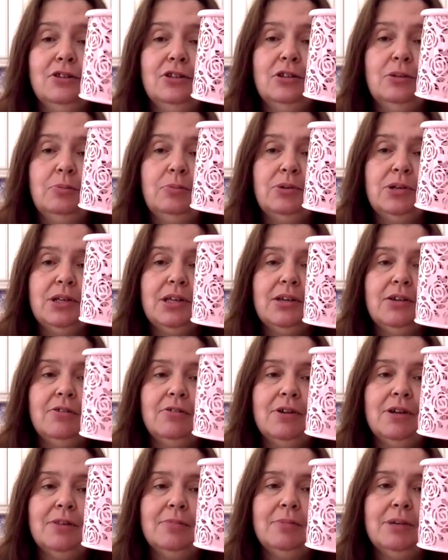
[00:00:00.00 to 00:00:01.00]
to put
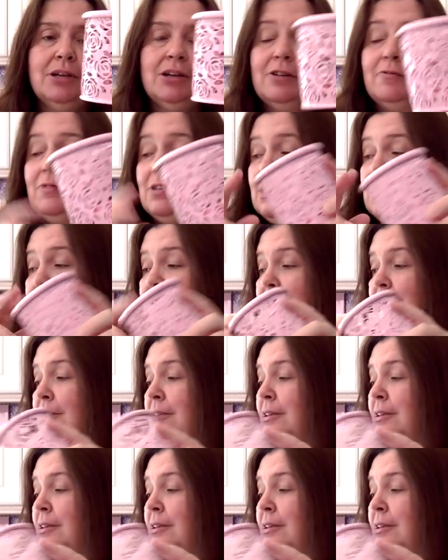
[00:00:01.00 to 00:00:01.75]
here in my office.